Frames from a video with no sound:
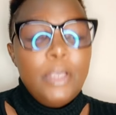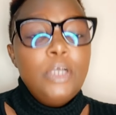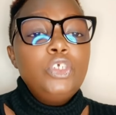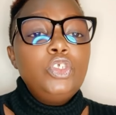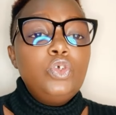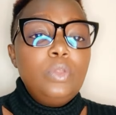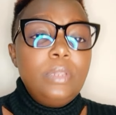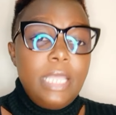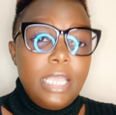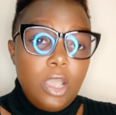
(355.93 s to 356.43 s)

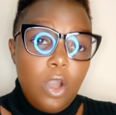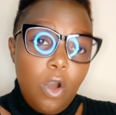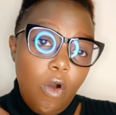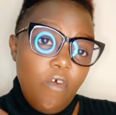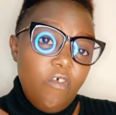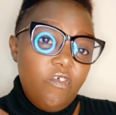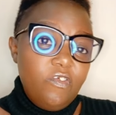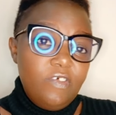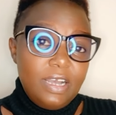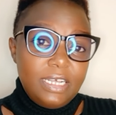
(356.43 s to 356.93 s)
So they
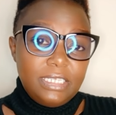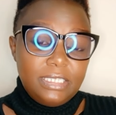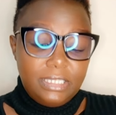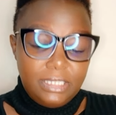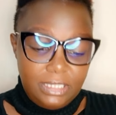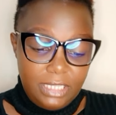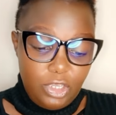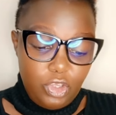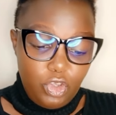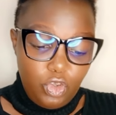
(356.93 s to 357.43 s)
offer
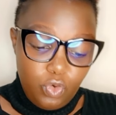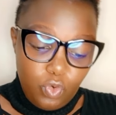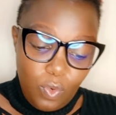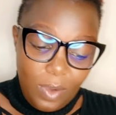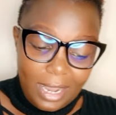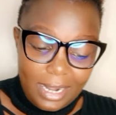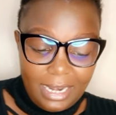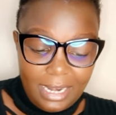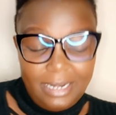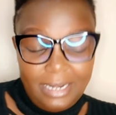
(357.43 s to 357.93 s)

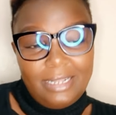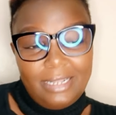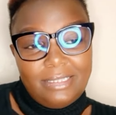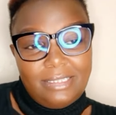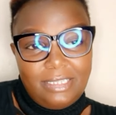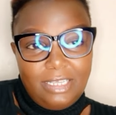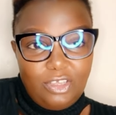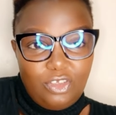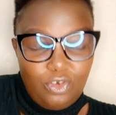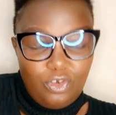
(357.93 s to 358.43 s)
secured and
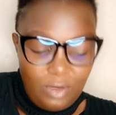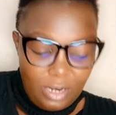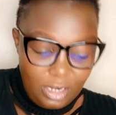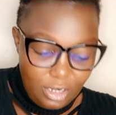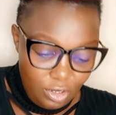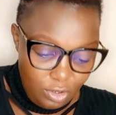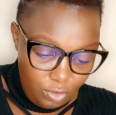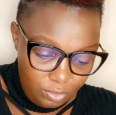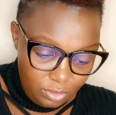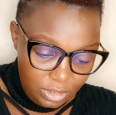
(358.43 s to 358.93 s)
unsecured
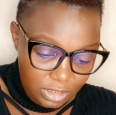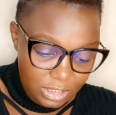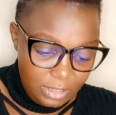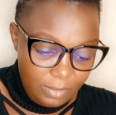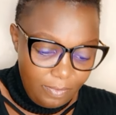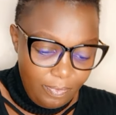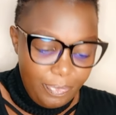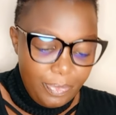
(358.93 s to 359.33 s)
loans